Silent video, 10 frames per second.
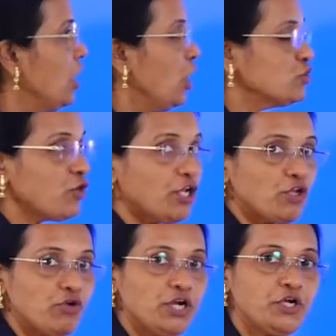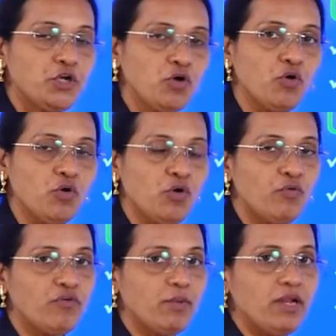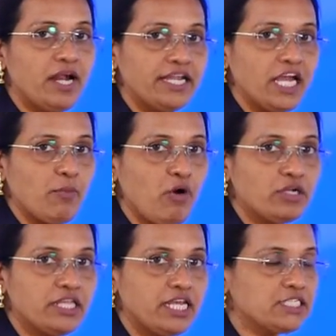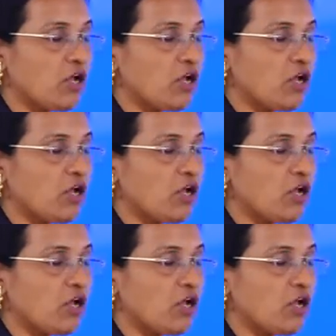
So, in unit 2 we will be learning about these